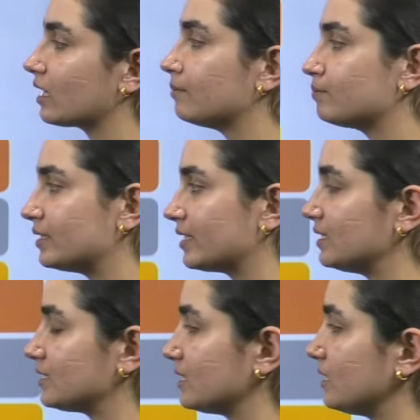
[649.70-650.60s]

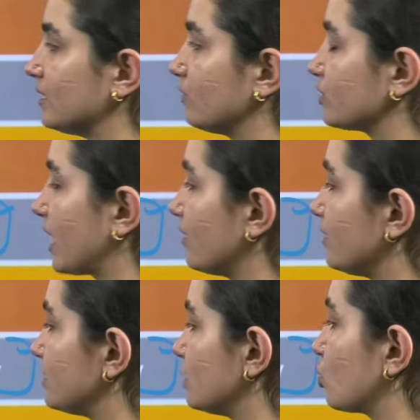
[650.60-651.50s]
competency
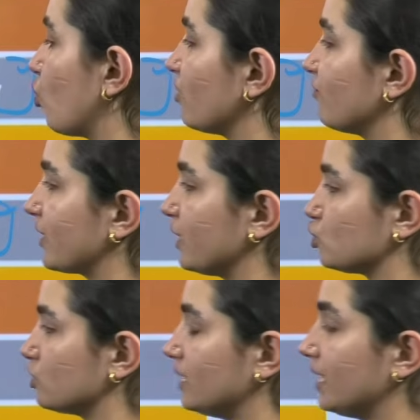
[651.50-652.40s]
standards in the
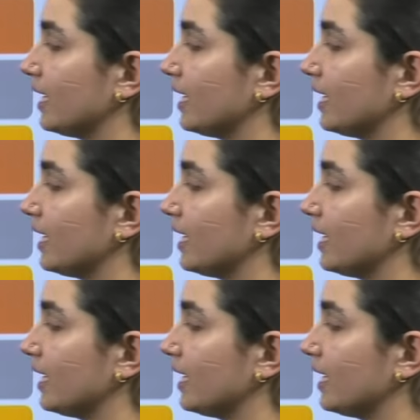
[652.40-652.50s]
qualification,